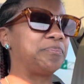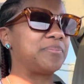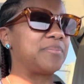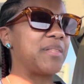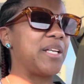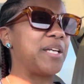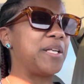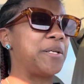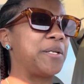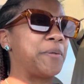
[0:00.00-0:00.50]

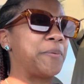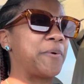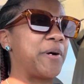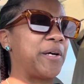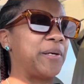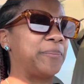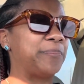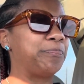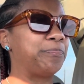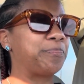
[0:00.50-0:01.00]

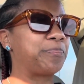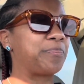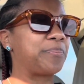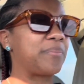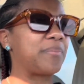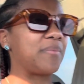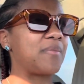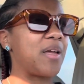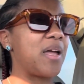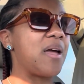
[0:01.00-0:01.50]
anyway,
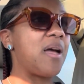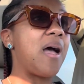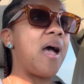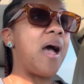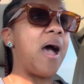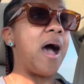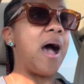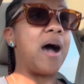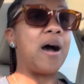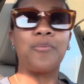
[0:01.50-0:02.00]

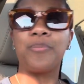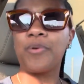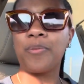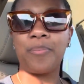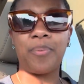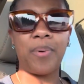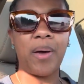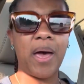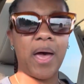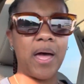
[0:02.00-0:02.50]
I'll be
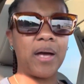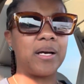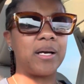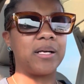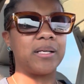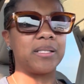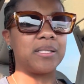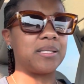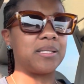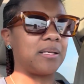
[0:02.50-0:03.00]
back
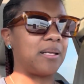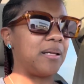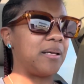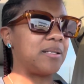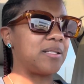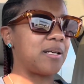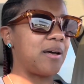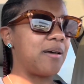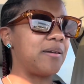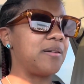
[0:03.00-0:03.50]
to
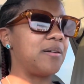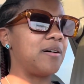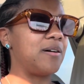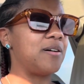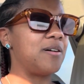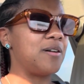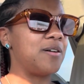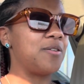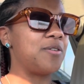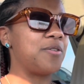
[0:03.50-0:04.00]
let y'all
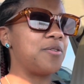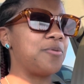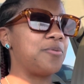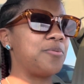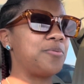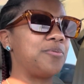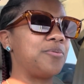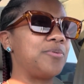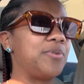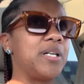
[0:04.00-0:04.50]
know
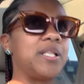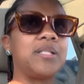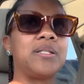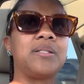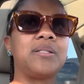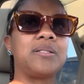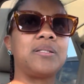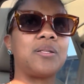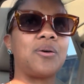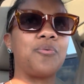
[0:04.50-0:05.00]
what
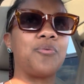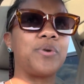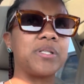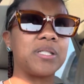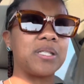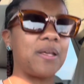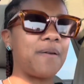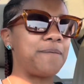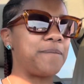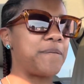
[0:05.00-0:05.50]

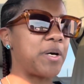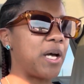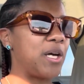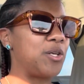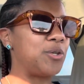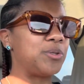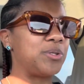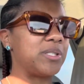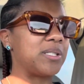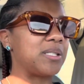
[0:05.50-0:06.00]
was the
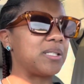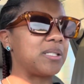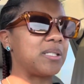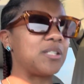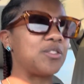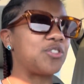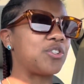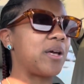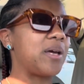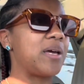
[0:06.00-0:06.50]
final
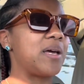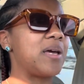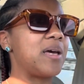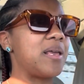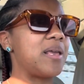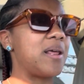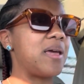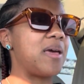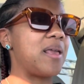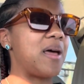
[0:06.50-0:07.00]
decision,
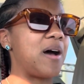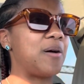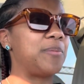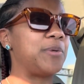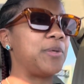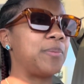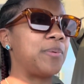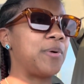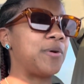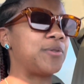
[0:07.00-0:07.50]
and I'll
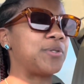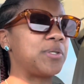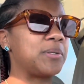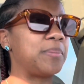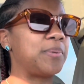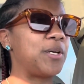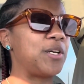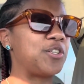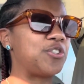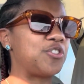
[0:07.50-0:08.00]
be
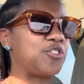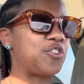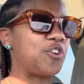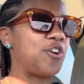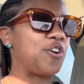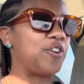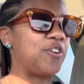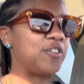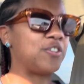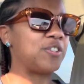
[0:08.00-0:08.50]
posting pictures